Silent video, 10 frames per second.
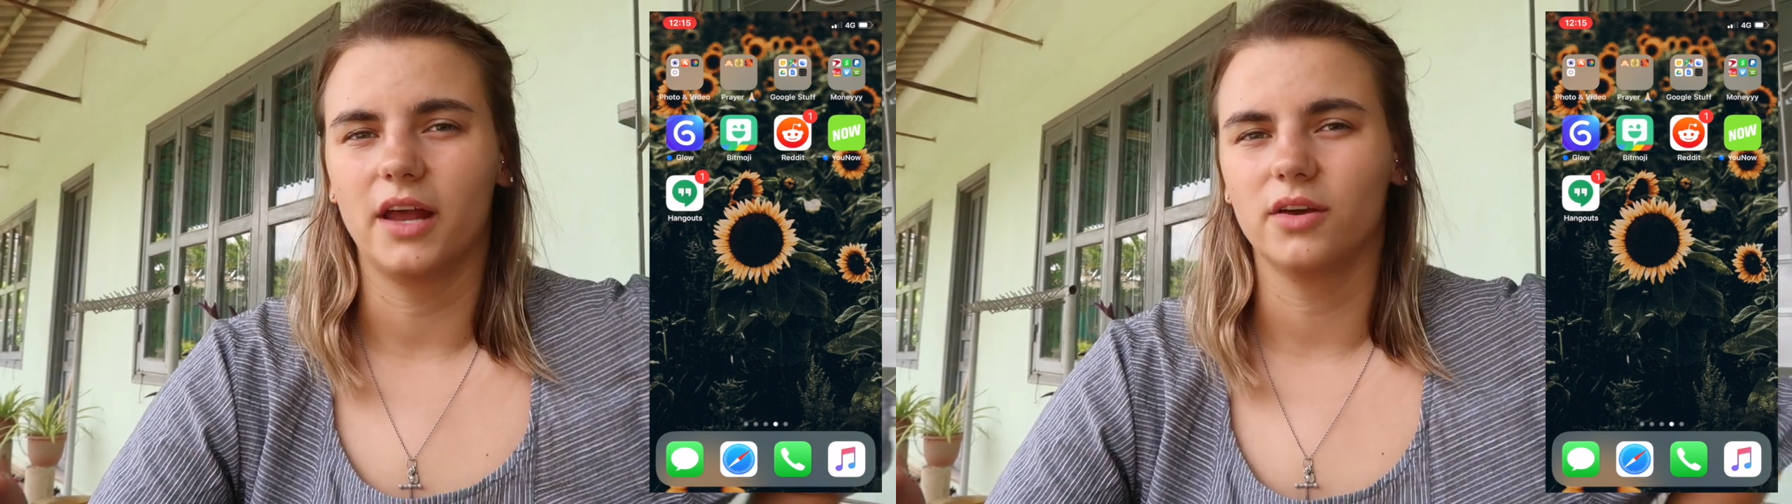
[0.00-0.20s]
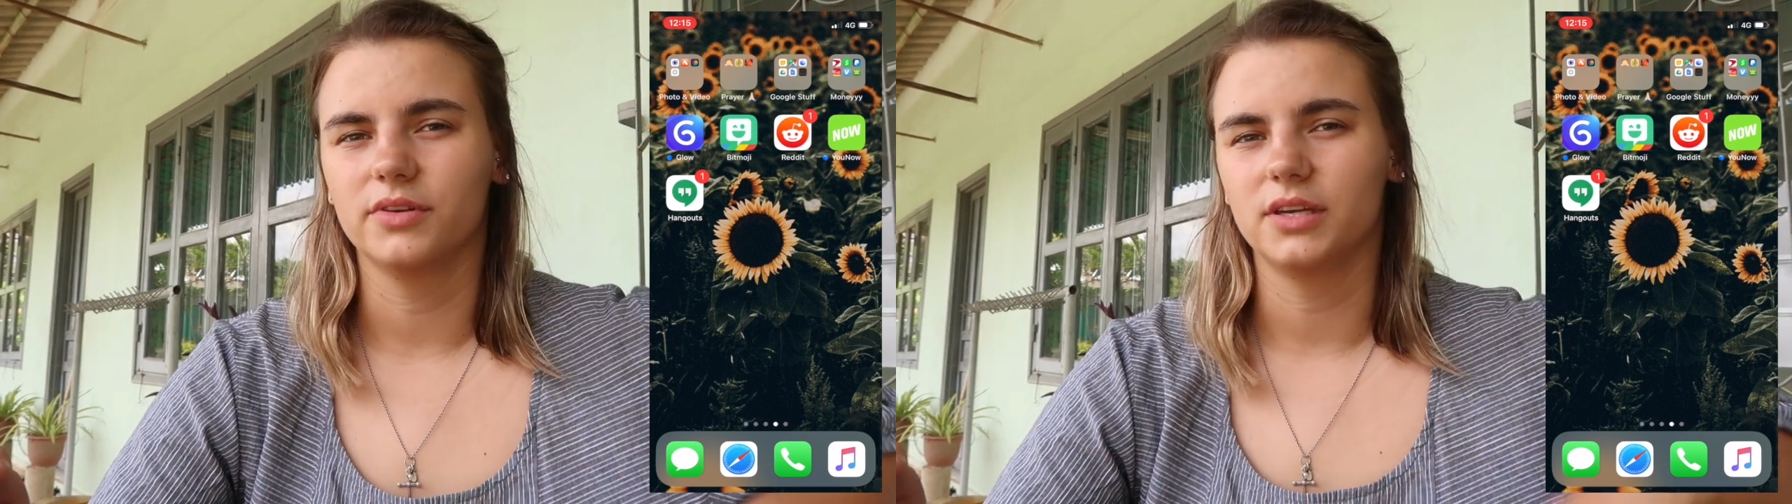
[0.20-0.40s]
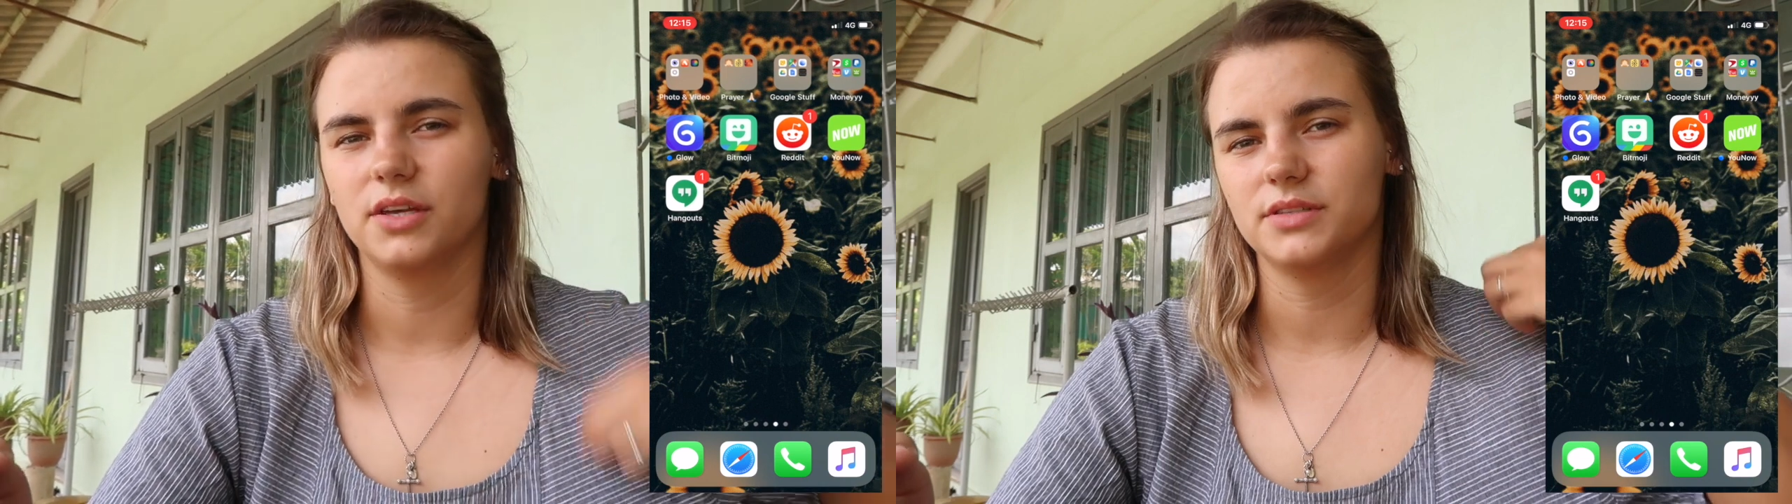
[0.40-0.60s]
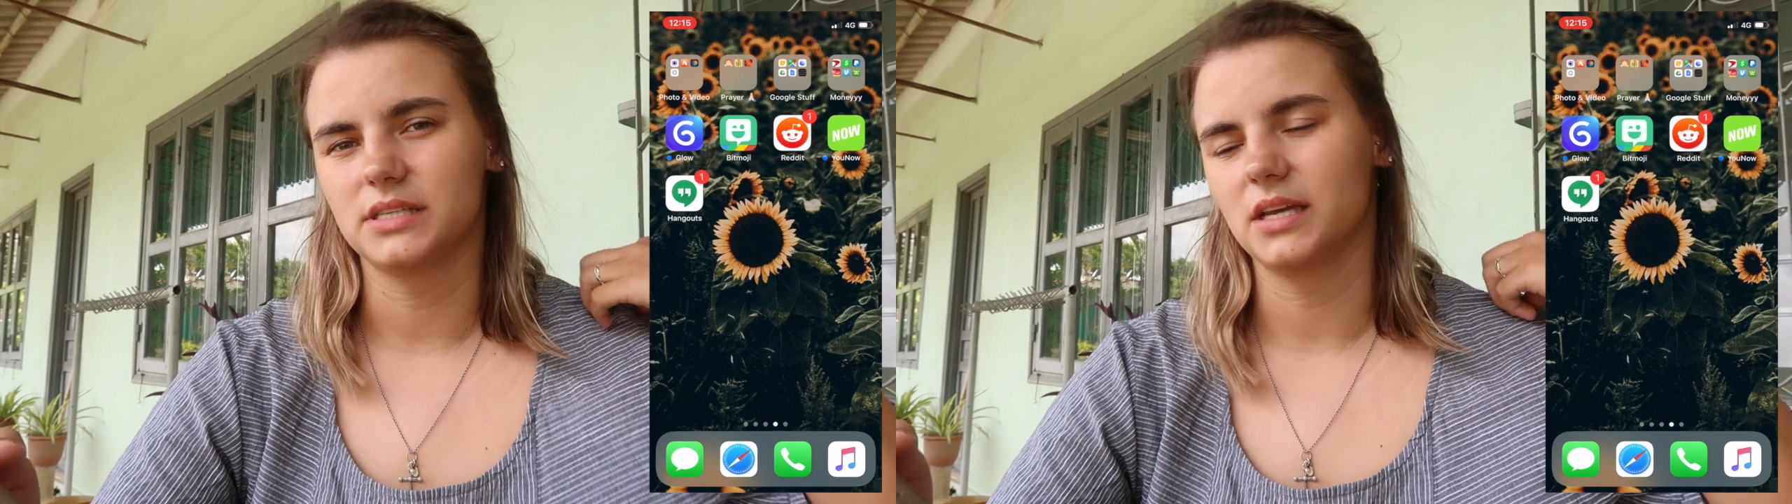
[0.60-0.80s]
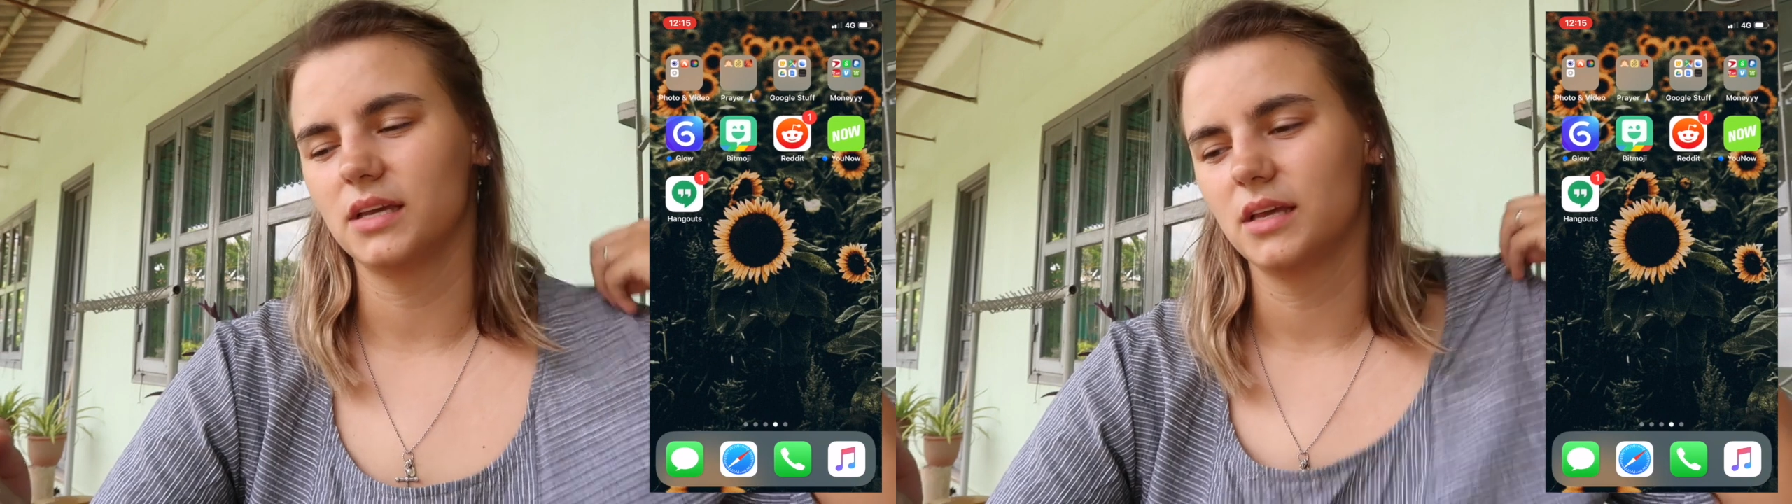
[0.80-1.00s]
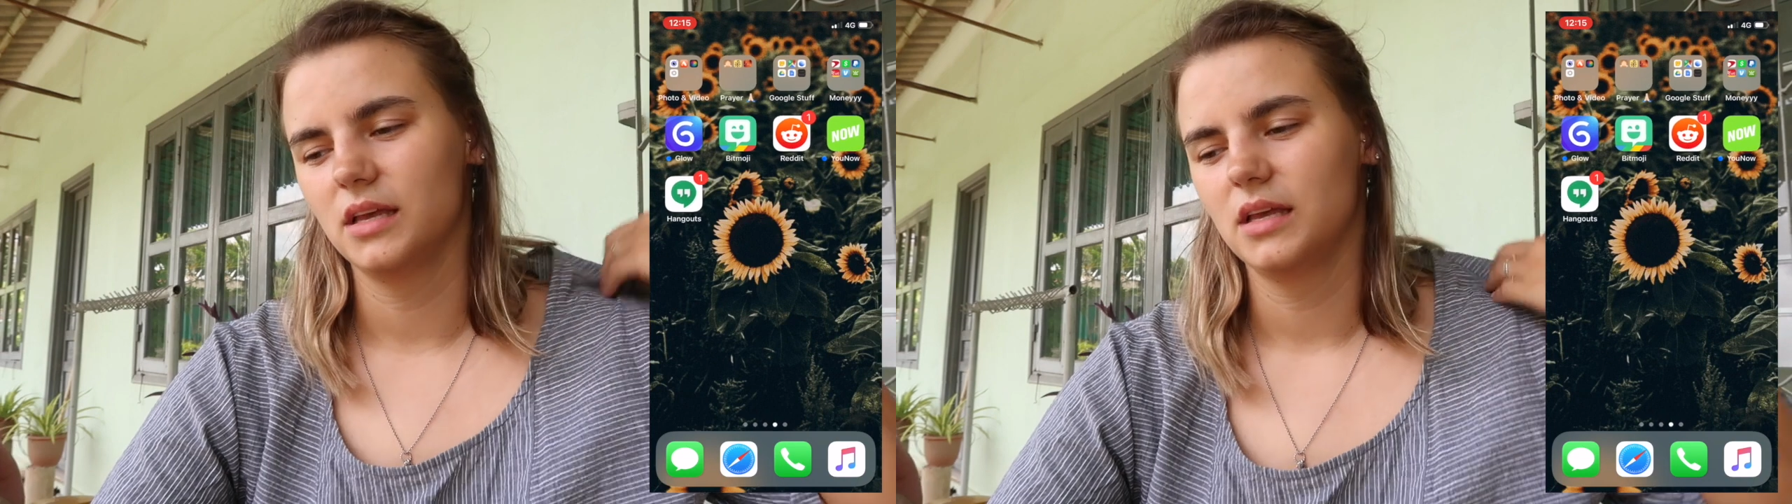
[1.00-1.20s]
I don't really use it,